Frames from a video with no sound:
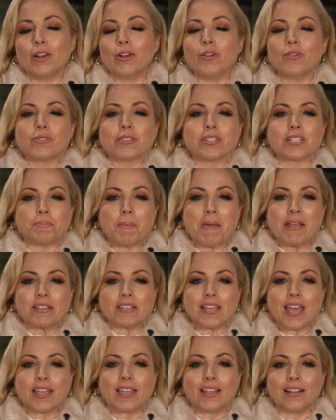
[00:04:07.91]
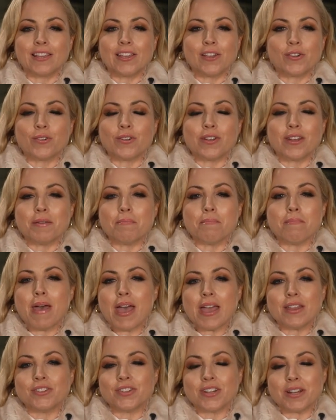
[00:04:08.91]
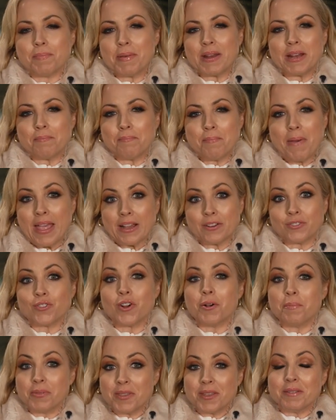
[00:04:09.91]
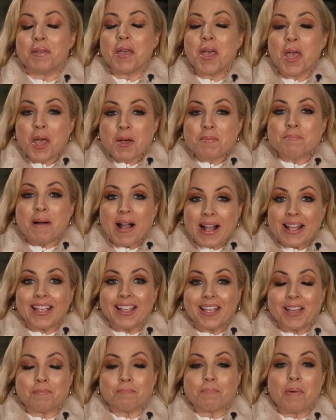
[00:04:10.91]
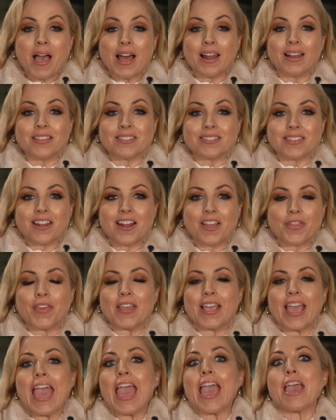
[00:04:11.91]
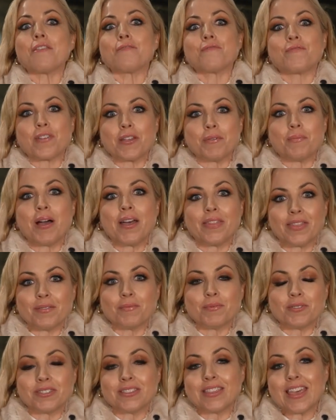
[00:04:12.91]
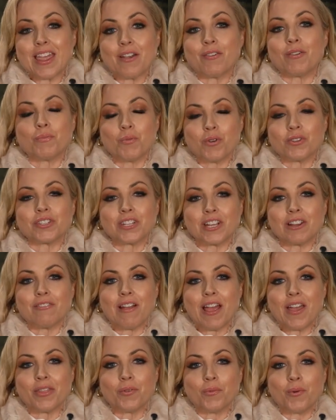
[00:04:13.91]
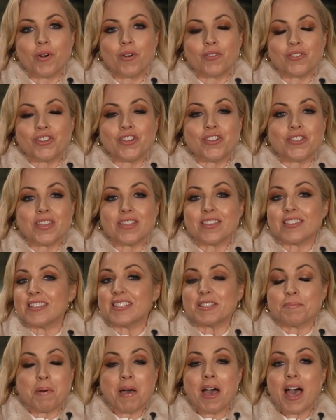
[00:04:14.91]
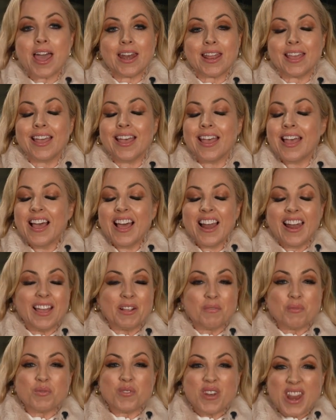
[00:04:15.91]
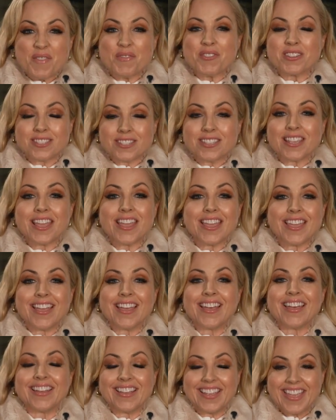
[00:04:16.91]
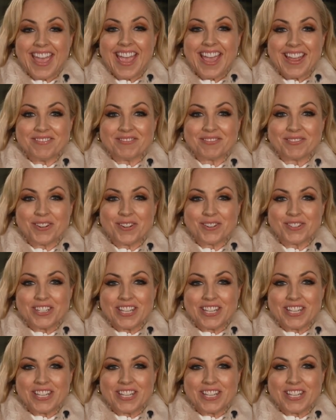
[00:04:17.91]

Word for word: It looked spectacular. You couldn't imagine a better backdrop than Buckingham Palace. And I think everyone that was there and watching around the world knew that this is a party like we'll never see again.